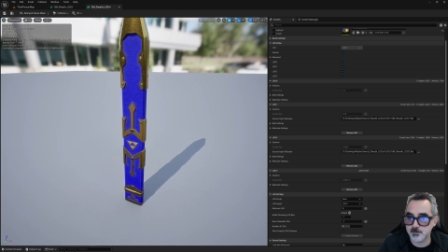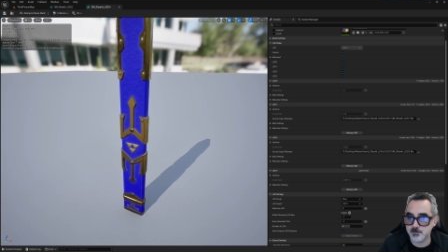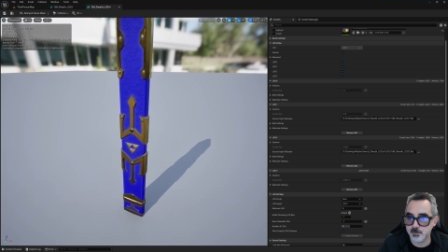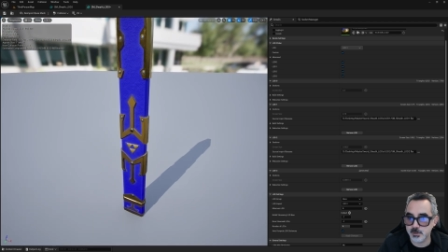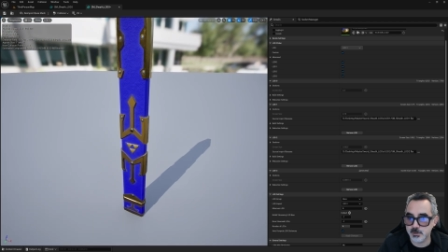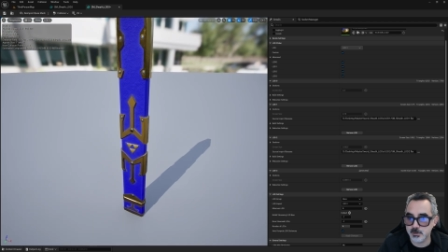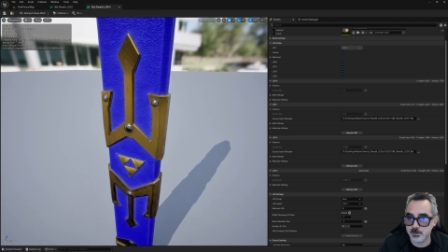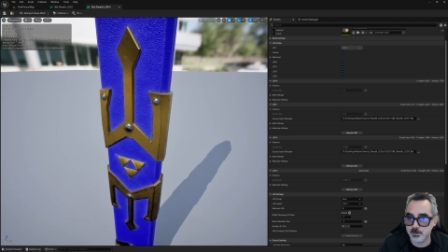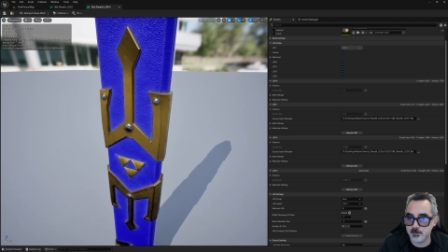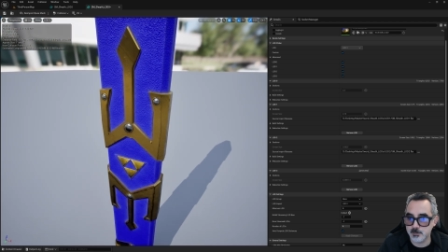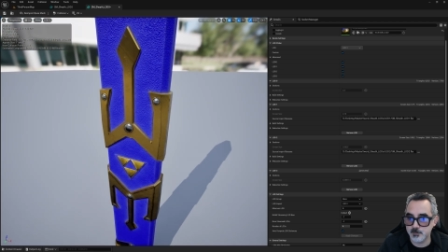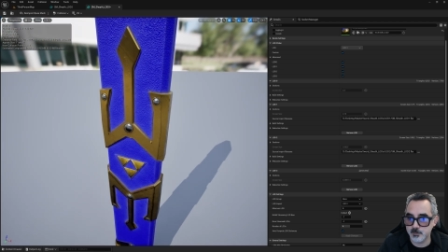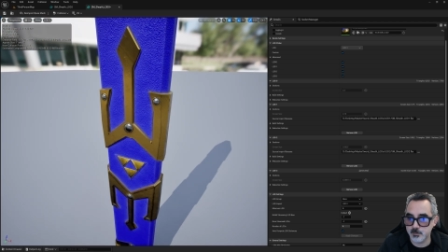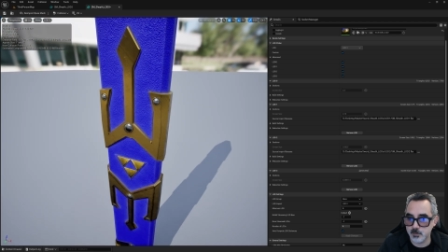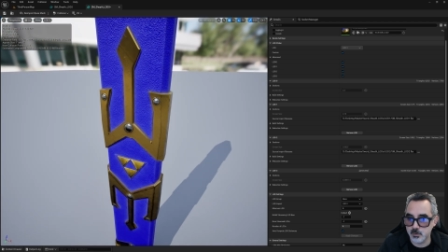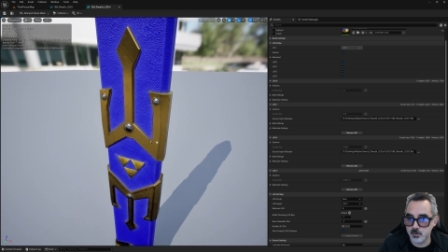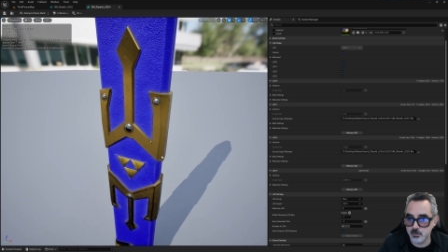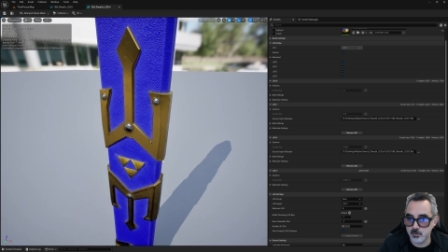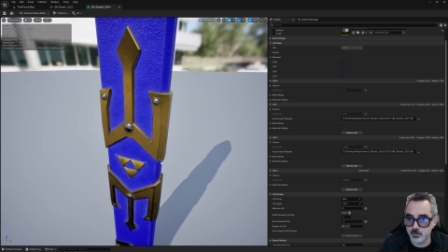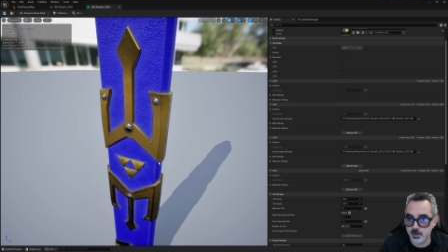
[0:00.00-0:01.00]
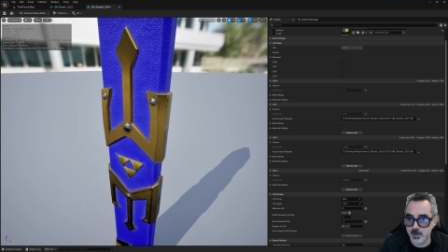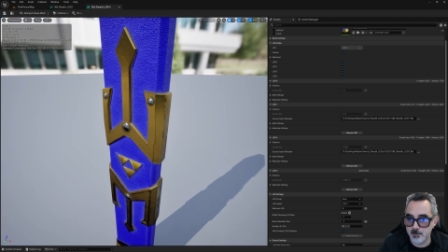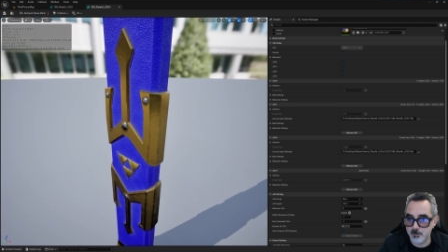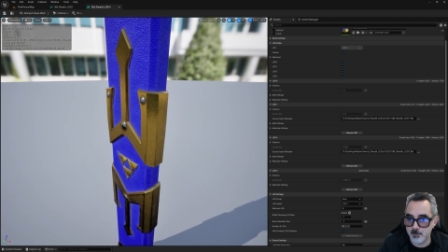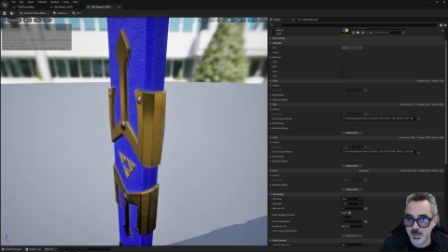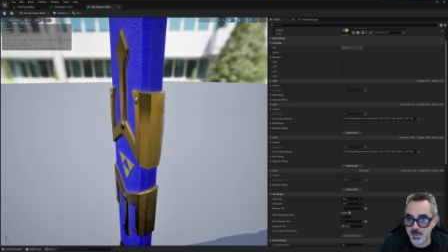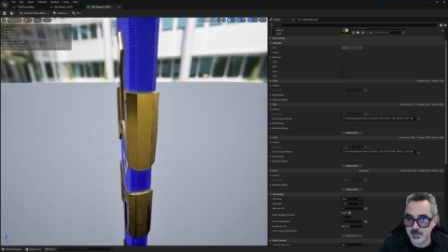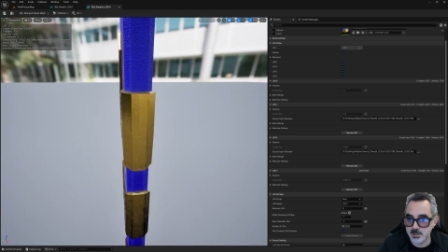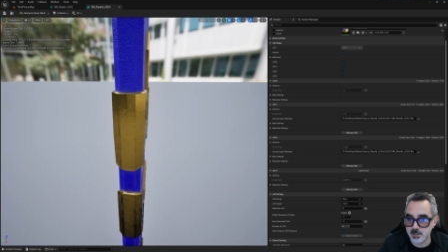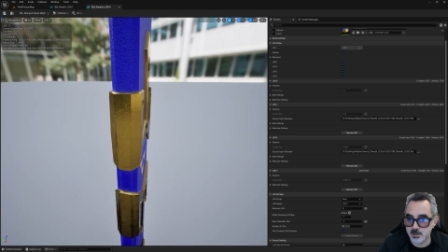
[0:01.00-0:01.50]
So do the
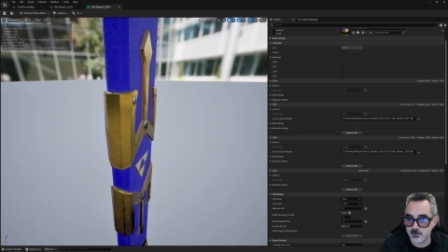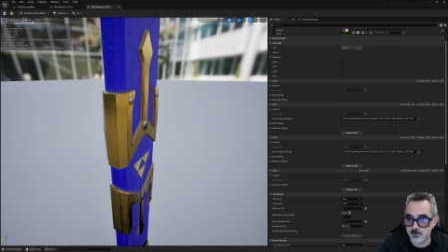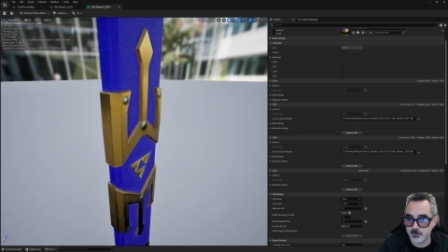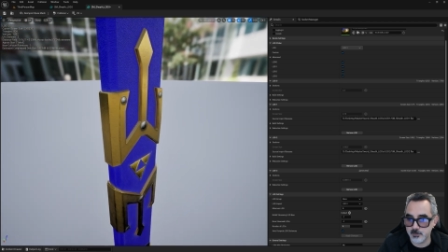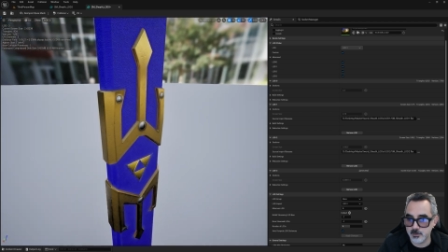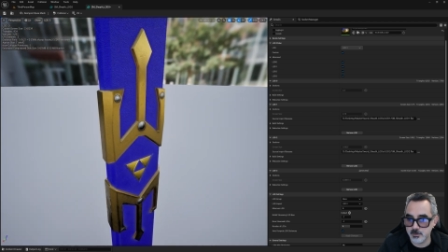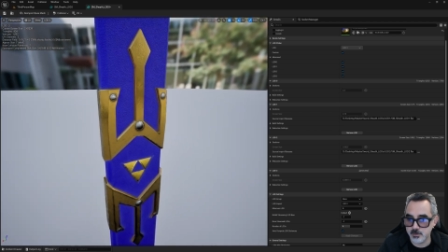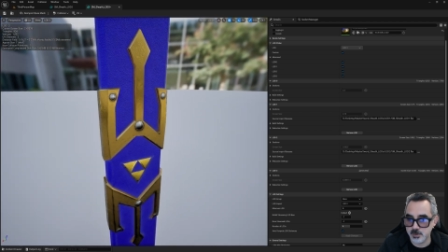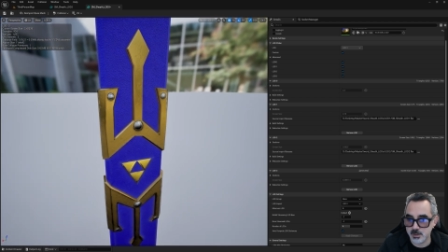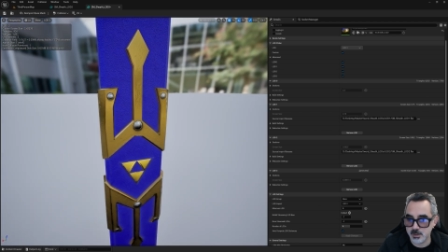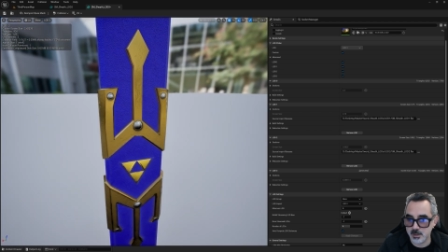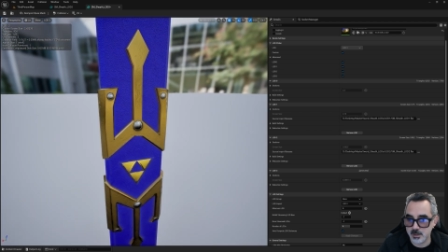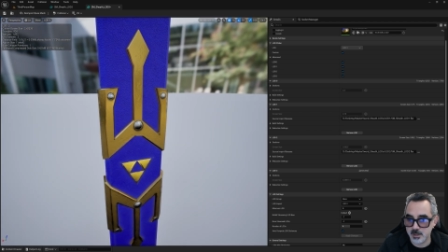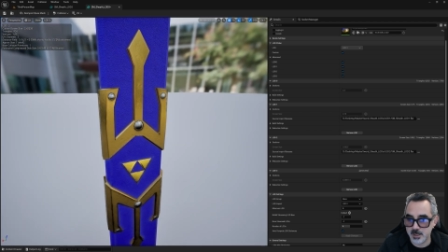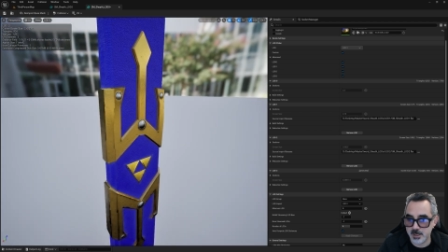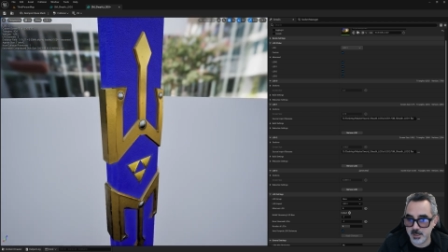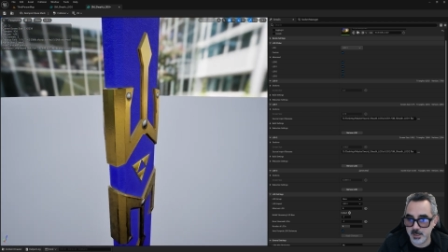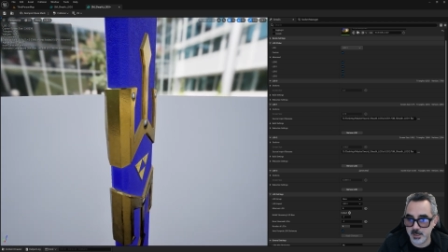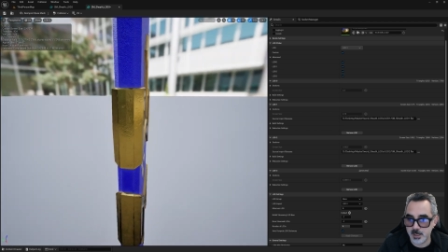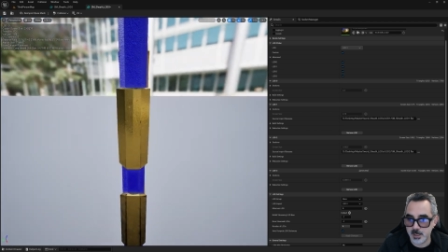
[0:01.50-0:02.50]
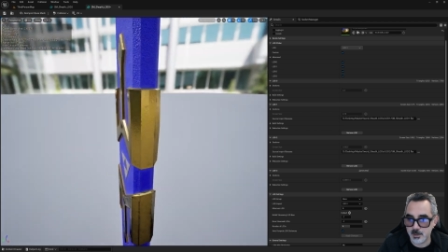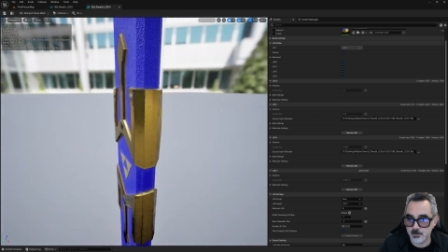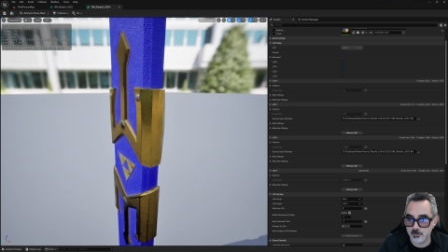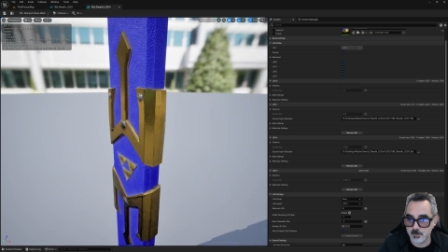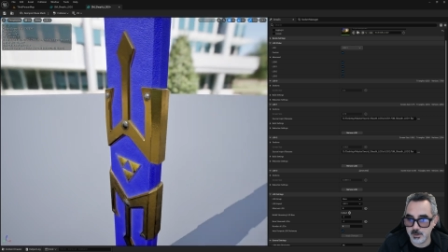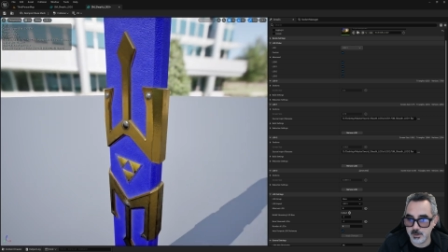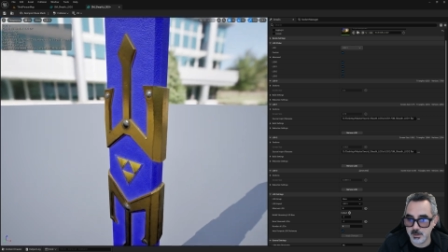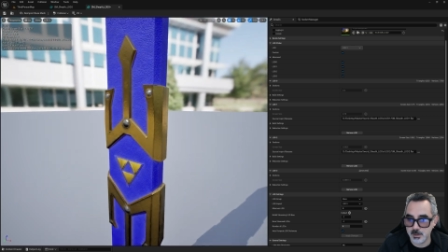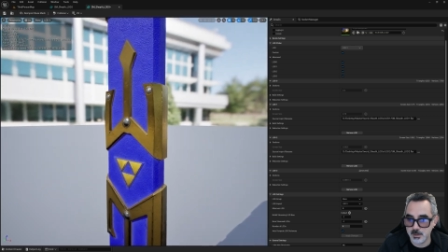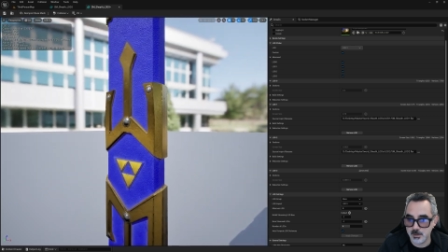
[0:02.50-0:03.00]
magic of using that
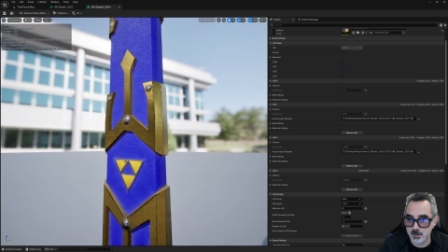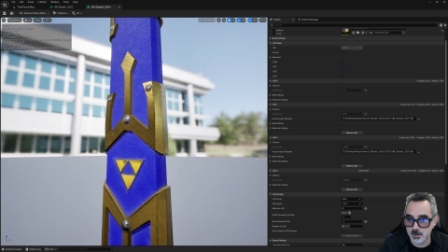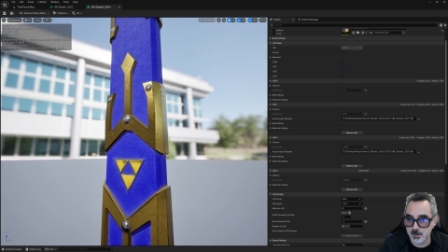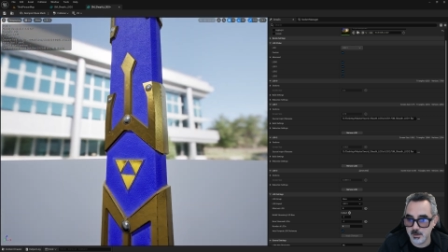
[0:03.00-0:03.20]
LOD